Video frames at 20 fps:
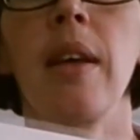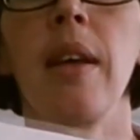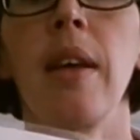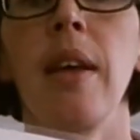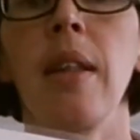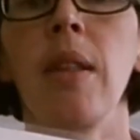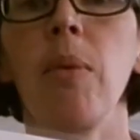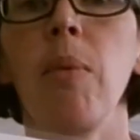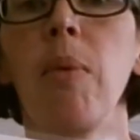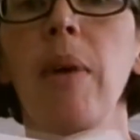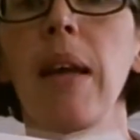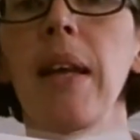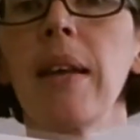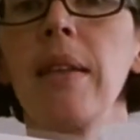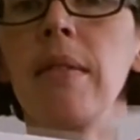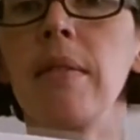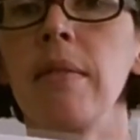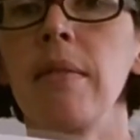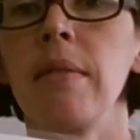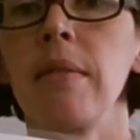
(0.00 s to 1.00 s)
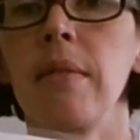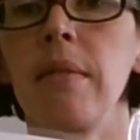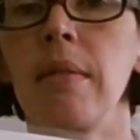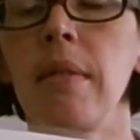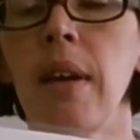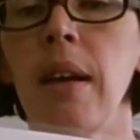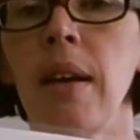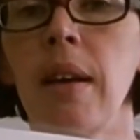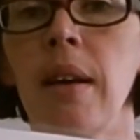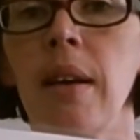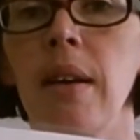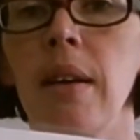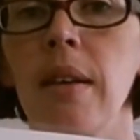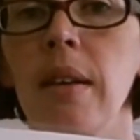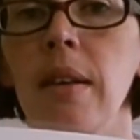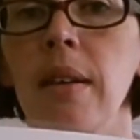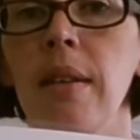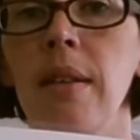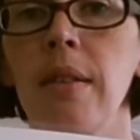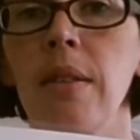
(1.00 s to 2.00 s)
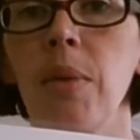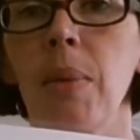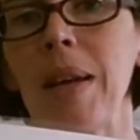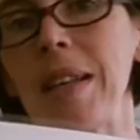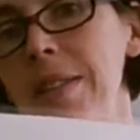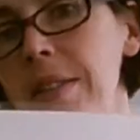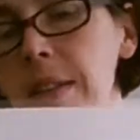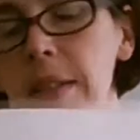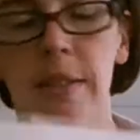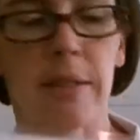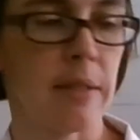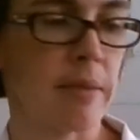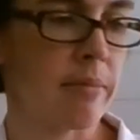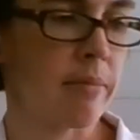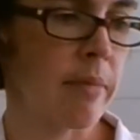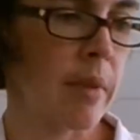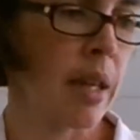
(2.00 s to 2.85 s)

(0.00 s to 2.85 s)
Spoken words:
and the white dots.